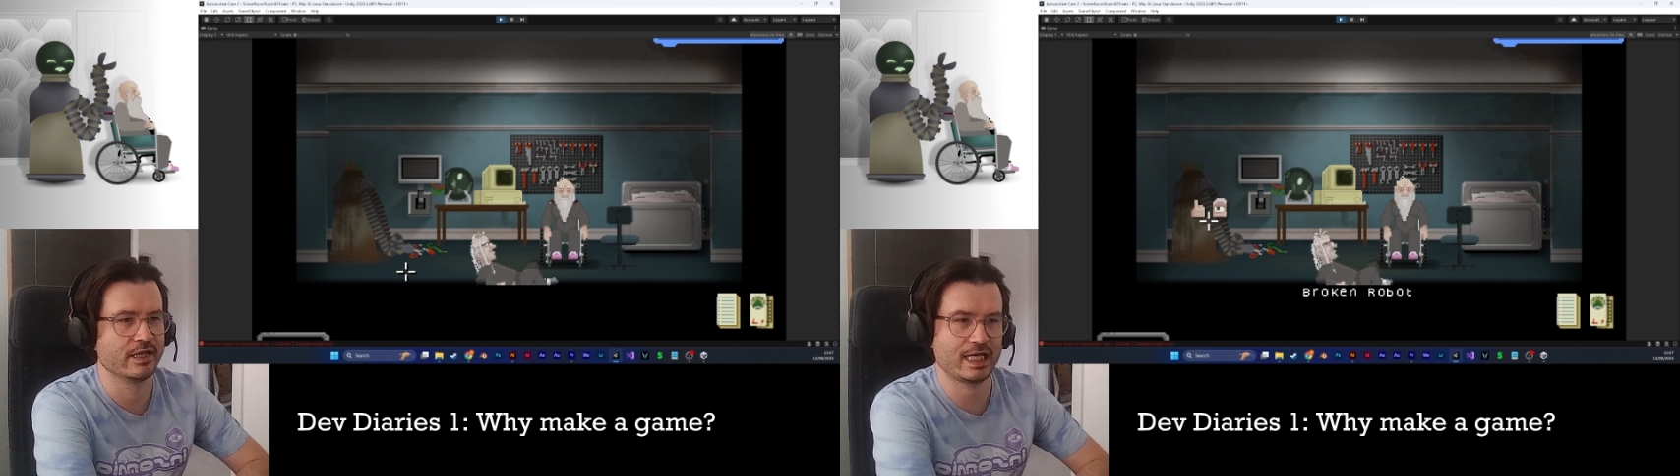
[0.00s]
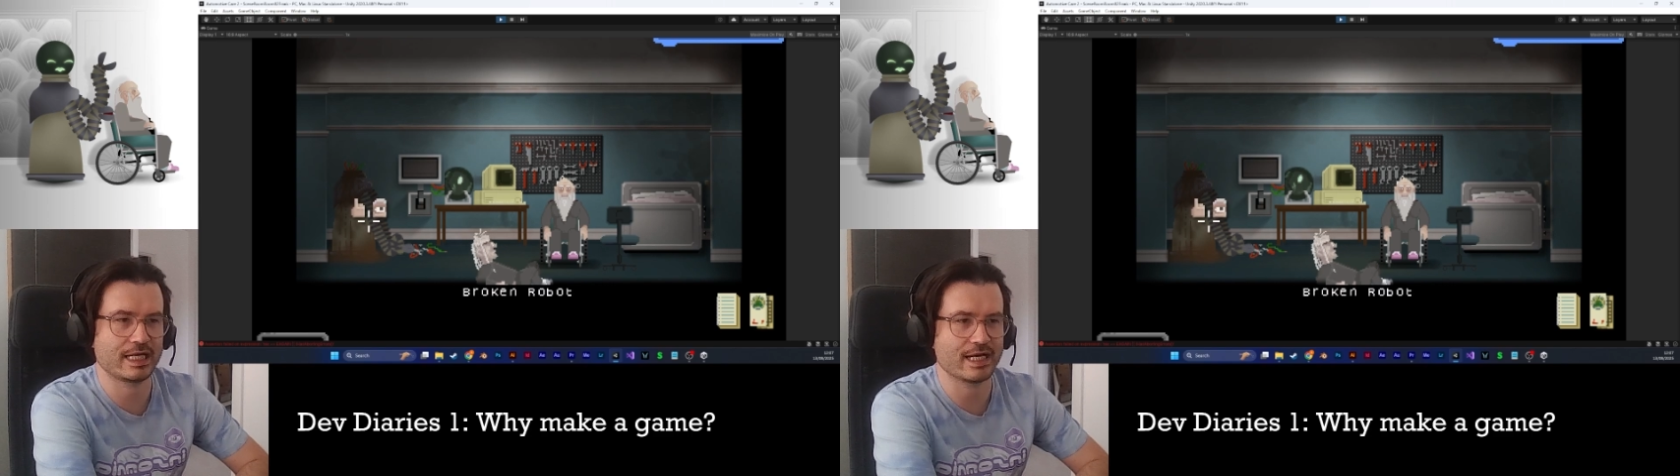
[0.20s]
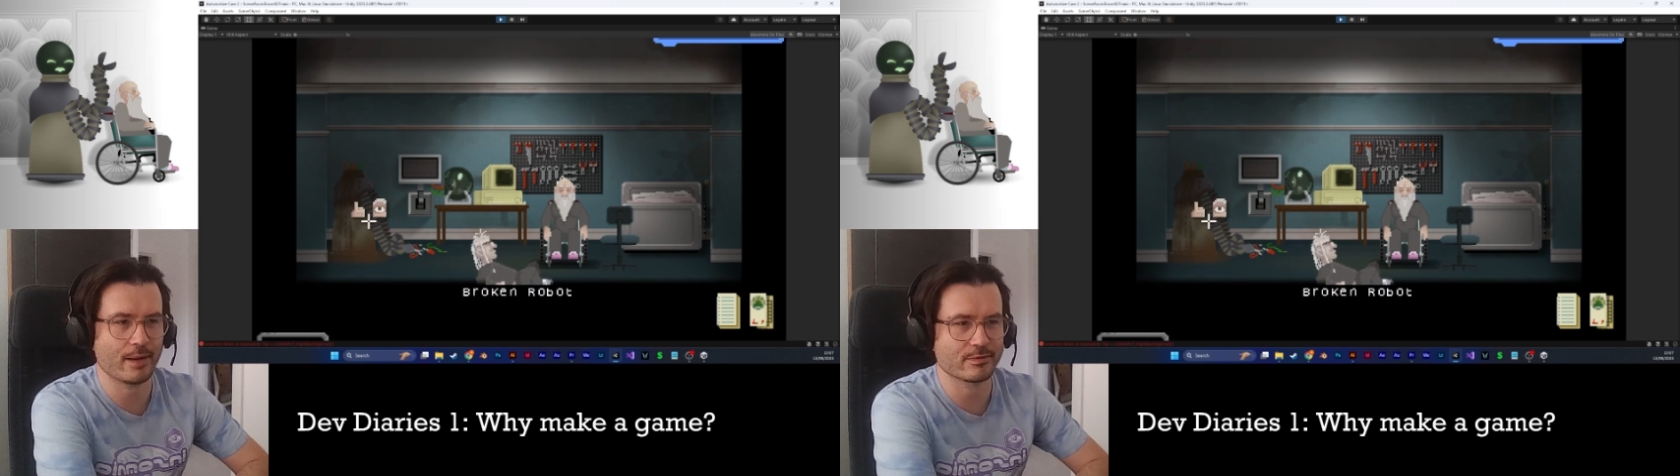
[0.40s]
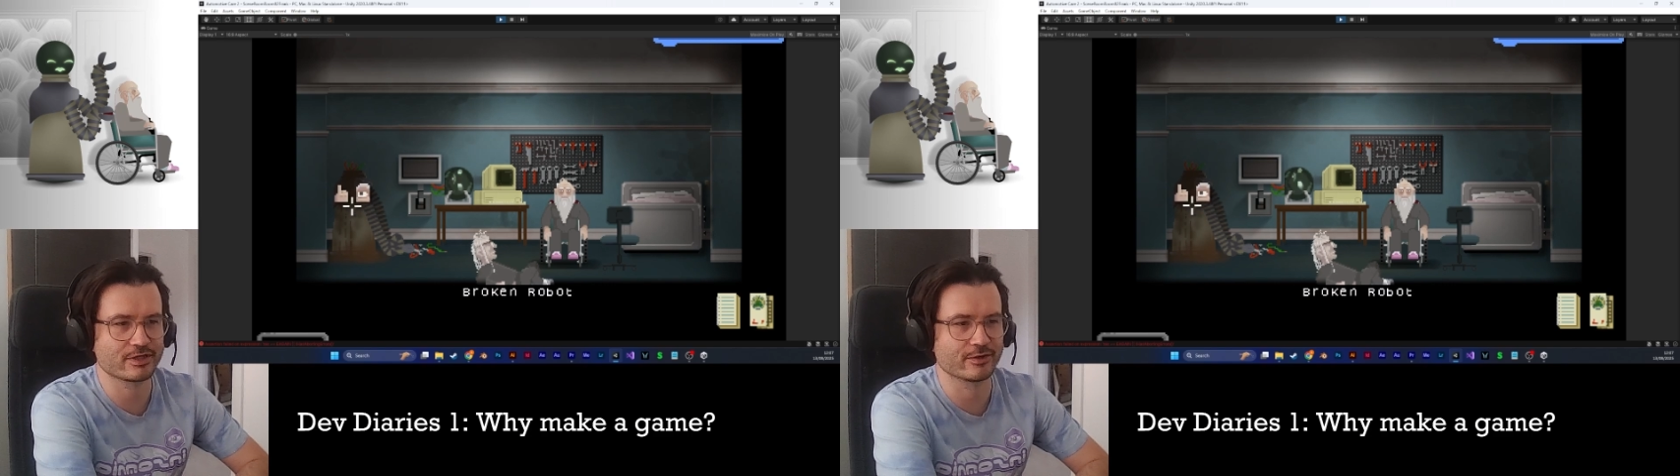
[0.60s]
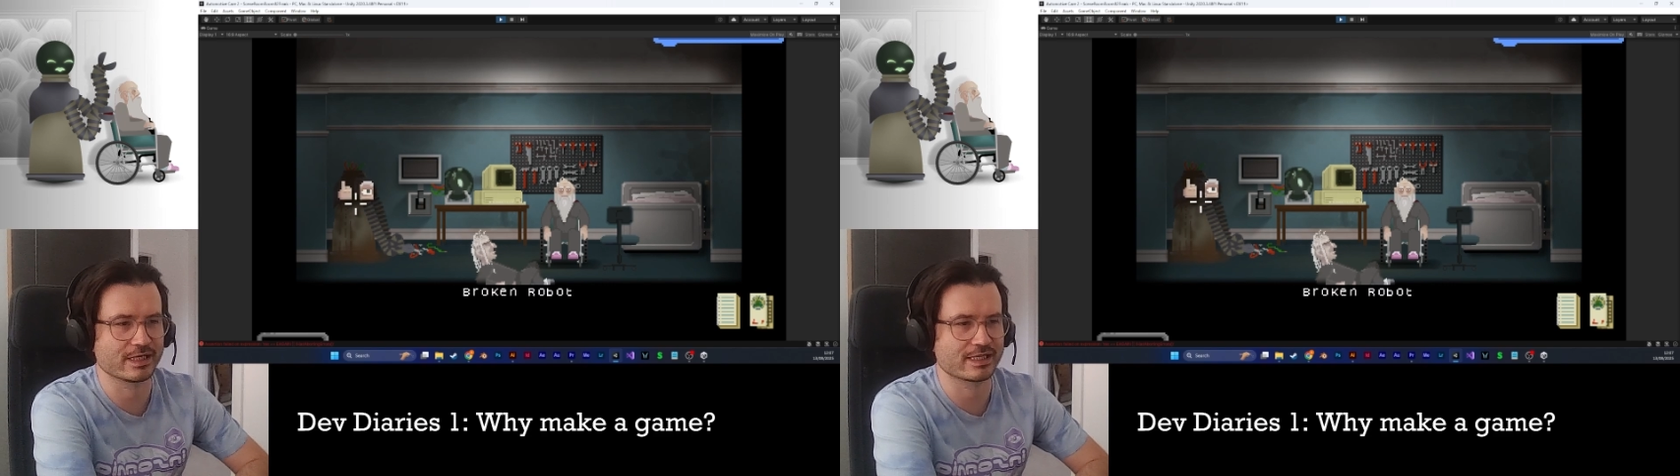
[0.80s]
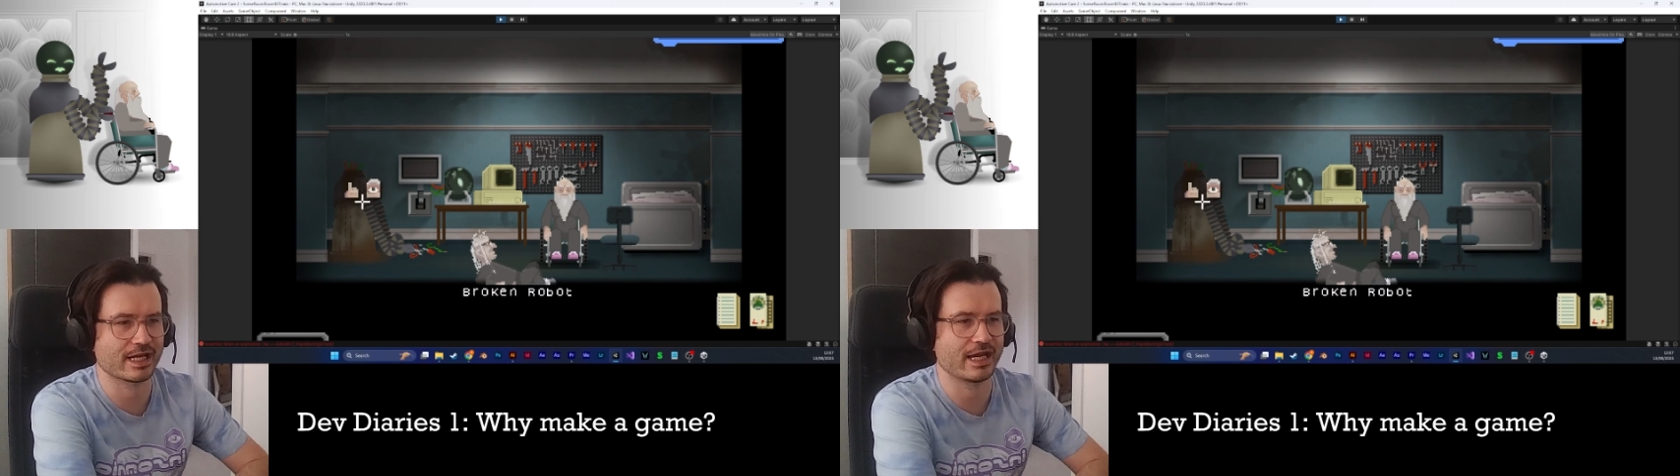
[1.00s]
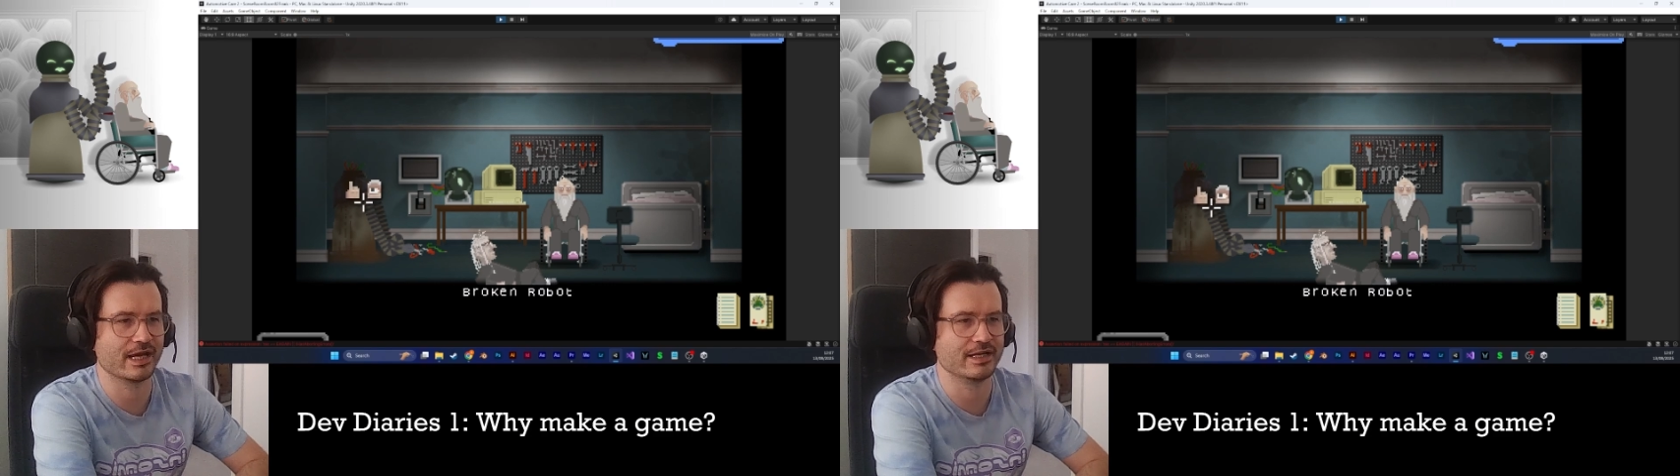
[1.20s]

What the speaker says: kidnapped, shall we say,